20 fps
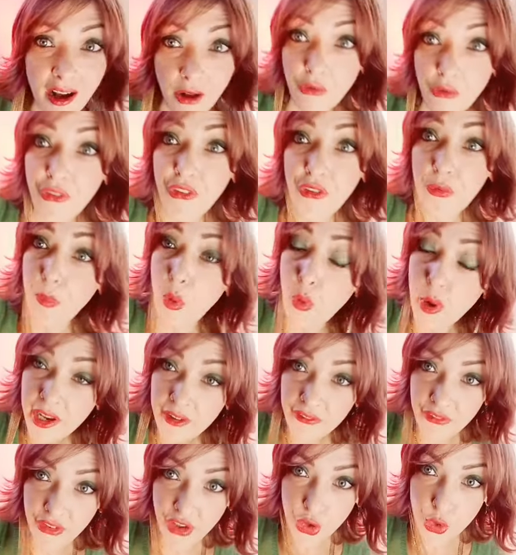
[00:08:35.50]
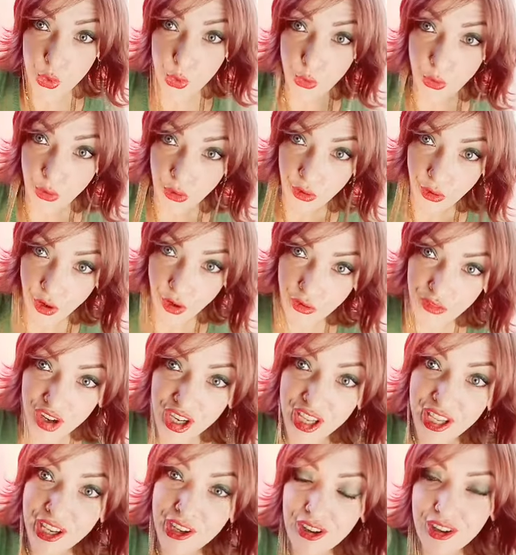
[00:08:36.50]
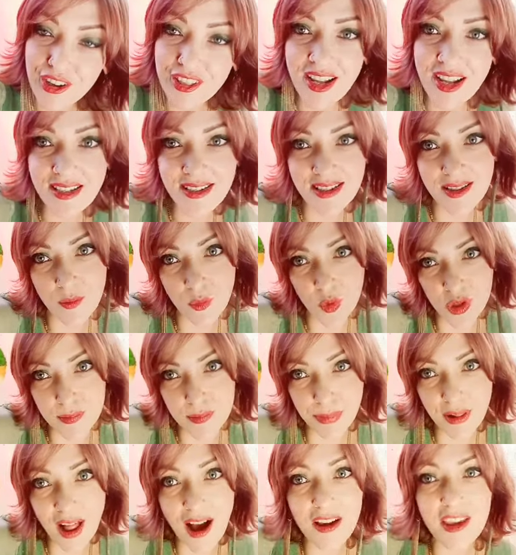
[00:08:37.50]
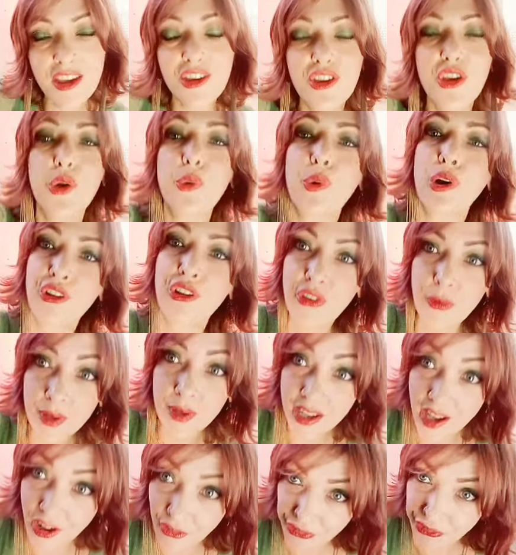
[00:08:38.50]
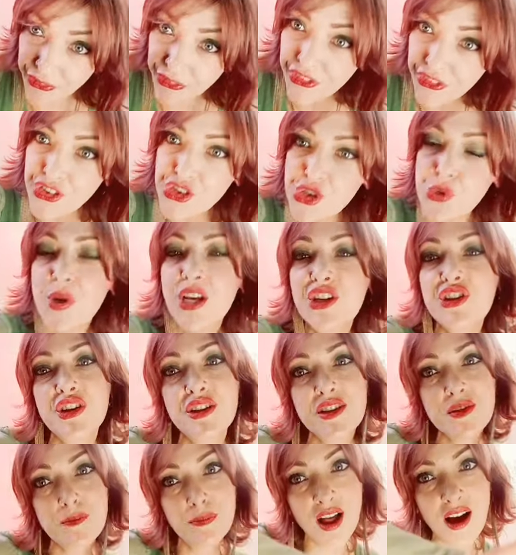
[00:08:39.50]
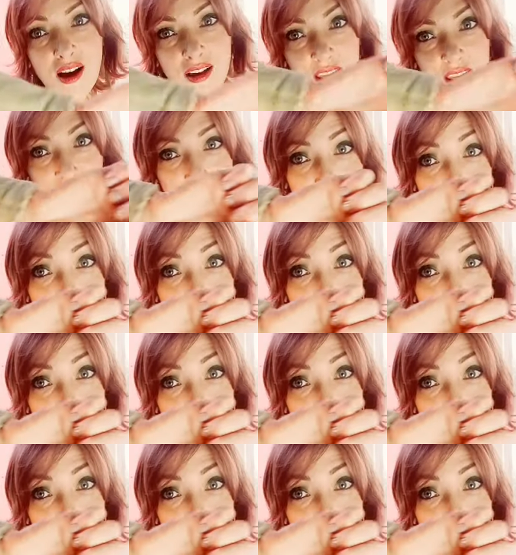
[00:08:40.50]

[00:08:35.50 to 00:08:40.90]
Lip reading: else's point of view over here, and that's what's blocking you, or somebody else's situation is blocking